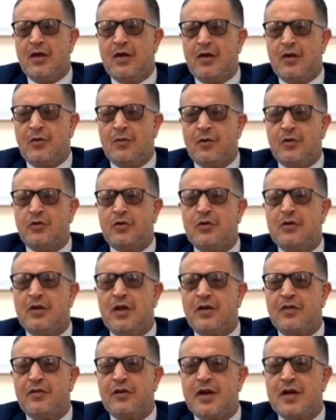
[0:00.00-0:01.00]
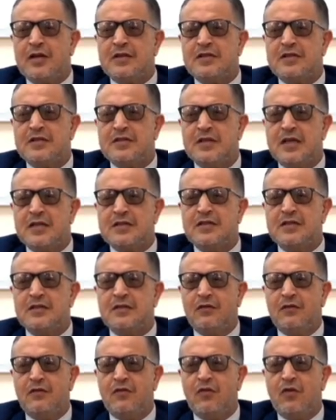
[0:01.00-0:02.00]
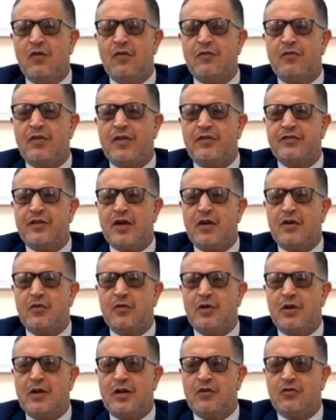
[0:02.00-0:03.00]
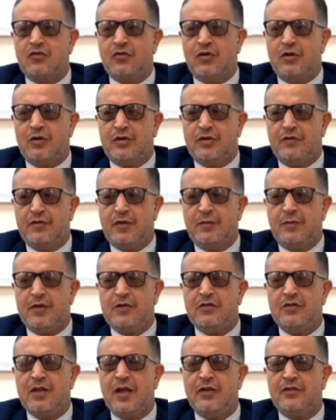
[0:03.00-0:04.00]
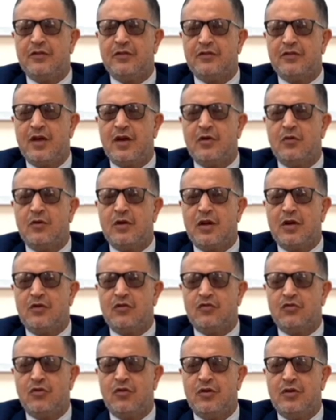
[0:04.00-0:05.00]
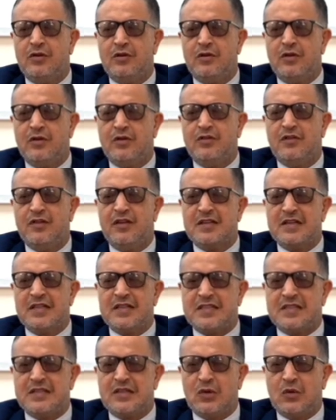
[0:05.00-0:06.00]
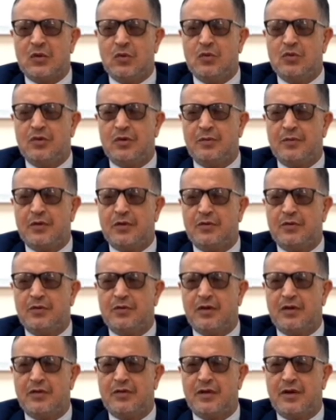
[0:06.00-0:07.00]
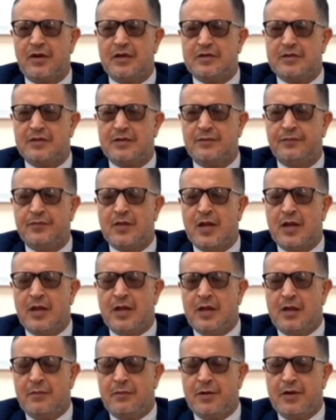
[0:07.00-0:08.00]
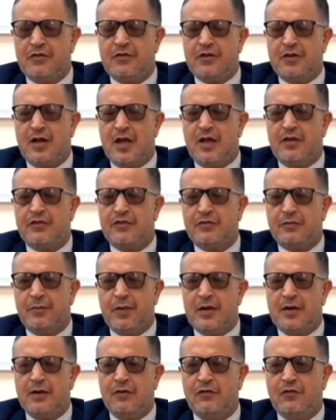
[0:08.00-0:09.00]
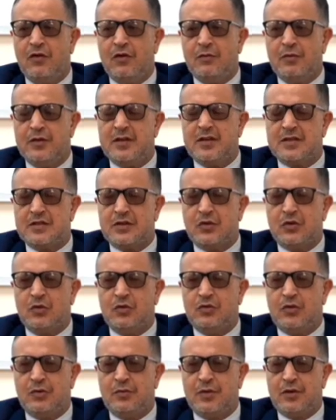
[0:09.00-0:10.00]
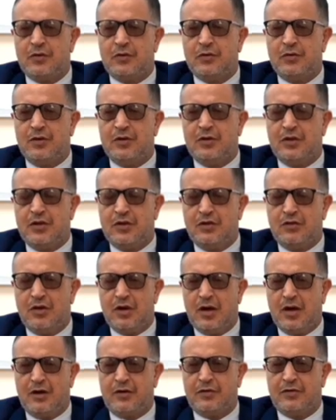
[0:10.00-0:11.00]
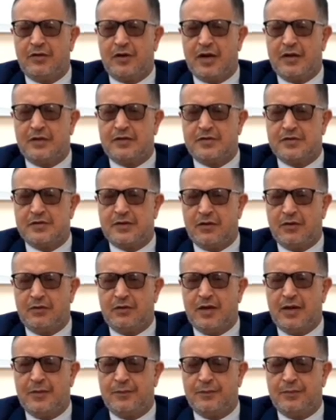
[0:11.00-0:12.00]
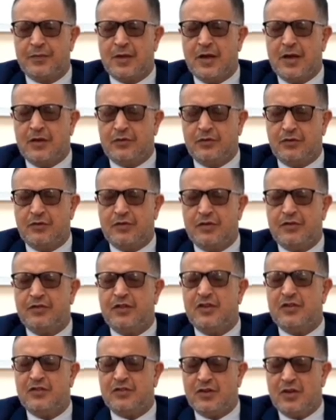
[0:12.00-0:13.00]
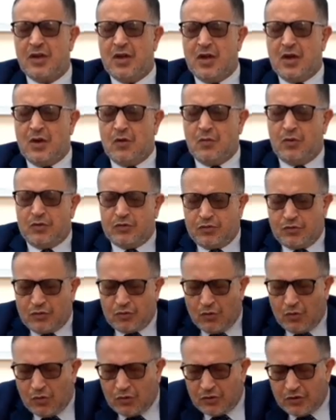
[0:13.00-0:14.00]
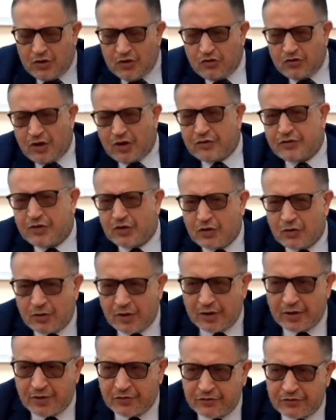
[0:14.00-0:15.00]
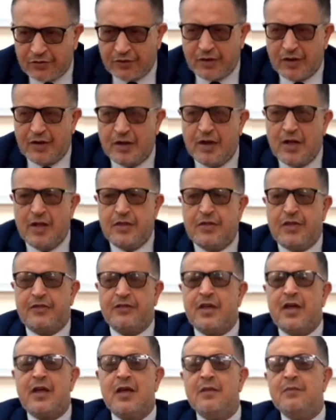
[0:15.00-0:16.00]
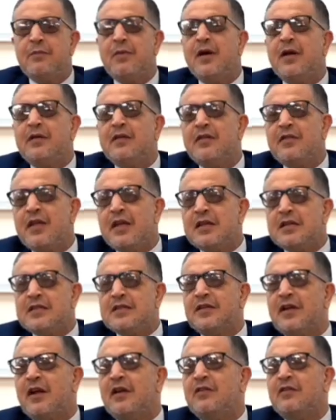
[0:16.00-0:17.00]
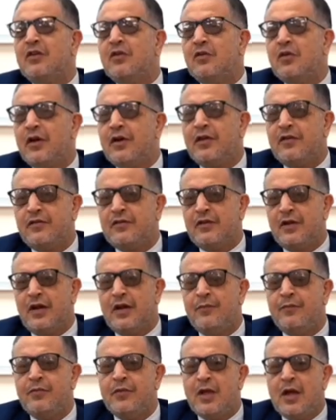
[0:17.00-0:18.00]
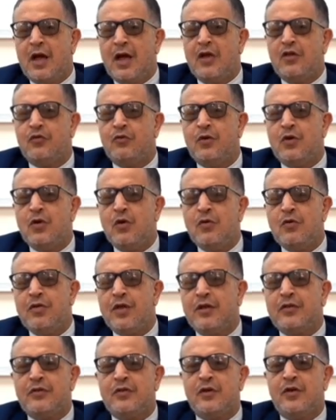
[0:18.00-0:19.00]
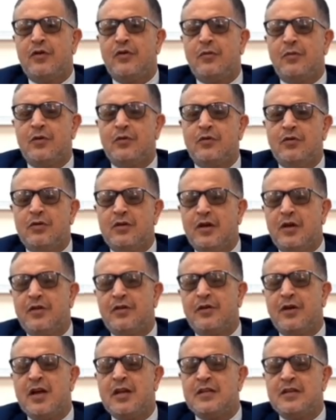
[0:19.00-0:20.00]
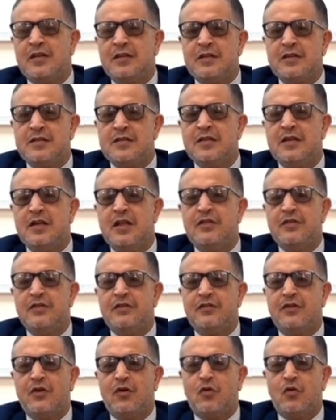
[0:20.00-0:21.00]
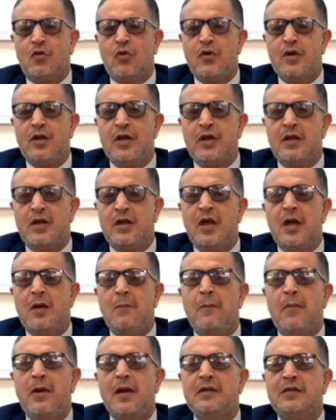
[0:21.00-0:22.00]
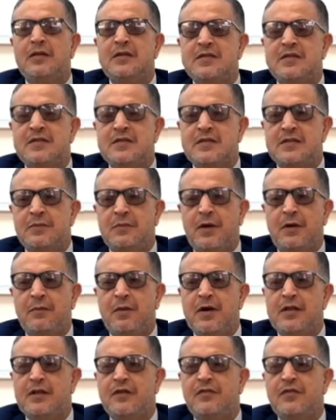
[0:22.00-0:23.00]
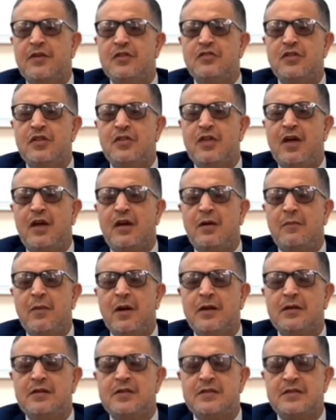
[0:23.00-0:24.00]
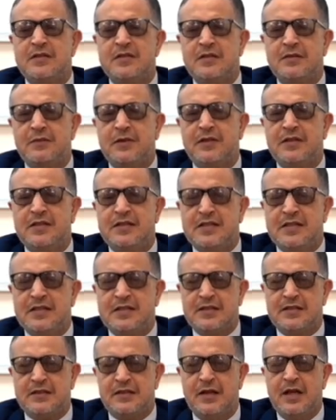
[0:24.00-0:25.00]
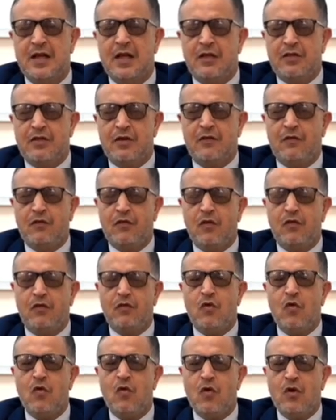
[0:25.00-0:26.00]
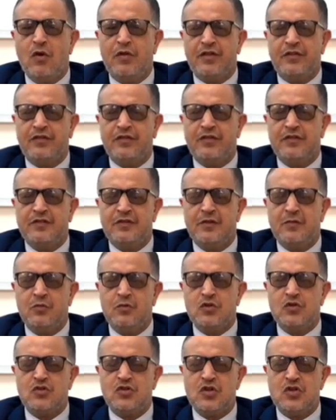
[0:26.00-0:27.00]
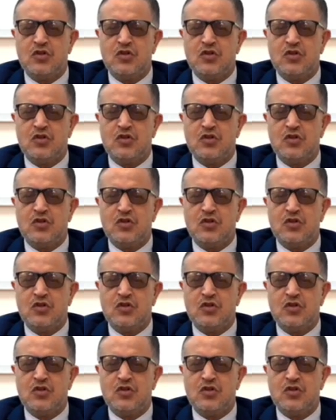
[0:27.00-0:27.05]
Rheumatoid arthritis doesn't involve the sacroiliac joint. If the patient has a sacroiliac joint, it exclude rheumatoid arthritis. Patient has a spinal involvement, exclude rheumatoid arthritis. Okay, so this is what's called the articular history. The second part is the extra-articular history. As we know that rheumatoid arthritis and SLE, this is a chronic multi-systemic. By definition, they are a multi-systemic diseases. They involve all the system which